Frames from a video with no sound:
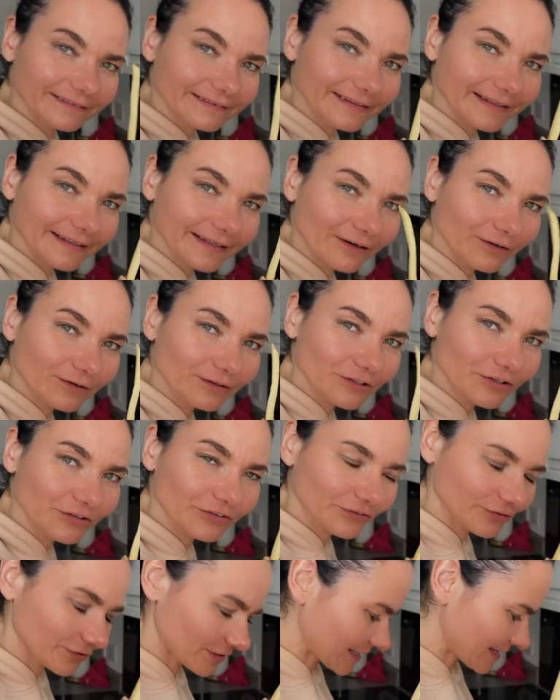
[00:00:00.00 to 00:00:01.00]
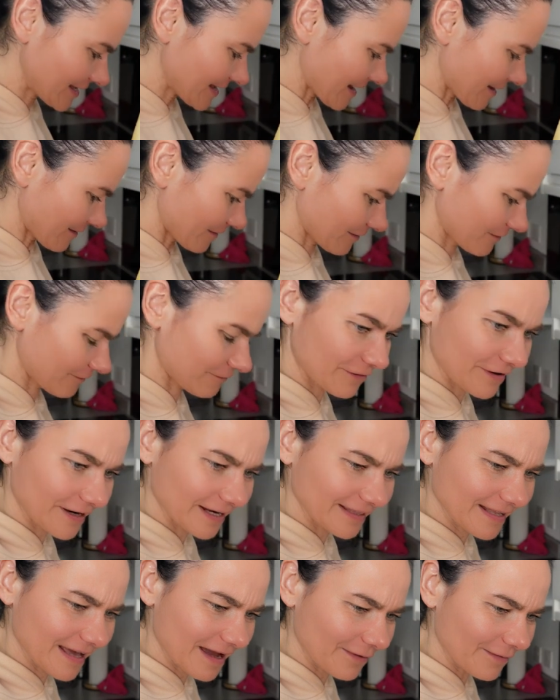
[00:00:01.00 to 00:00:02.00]
They only stood here for
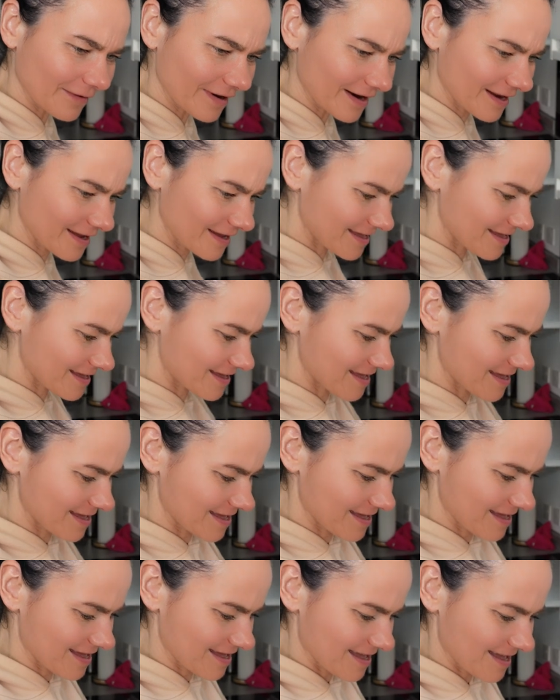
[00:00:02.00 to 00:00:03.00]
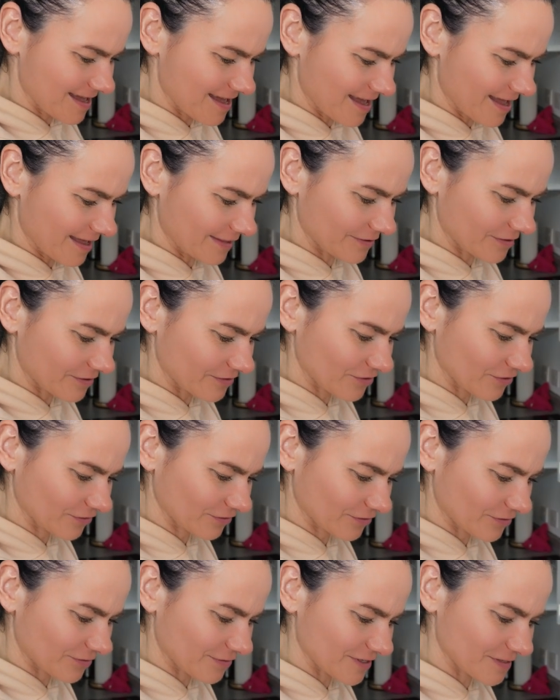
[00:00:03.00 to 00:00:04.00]
an hour and they're not
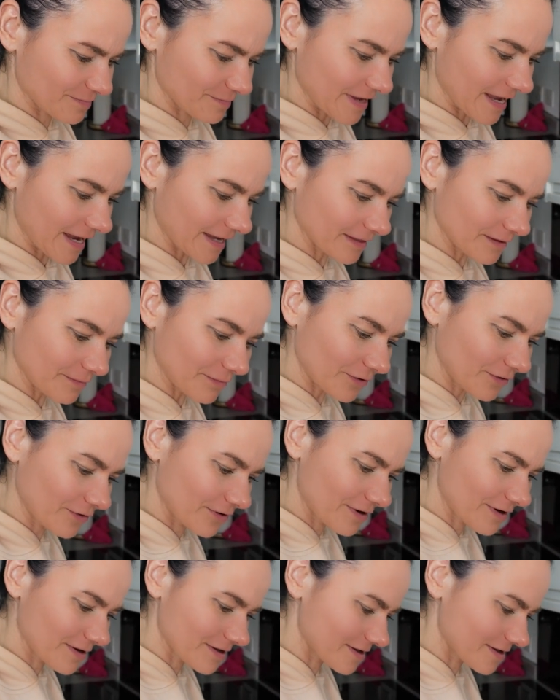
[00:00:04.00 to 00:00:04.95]
crispy anymore.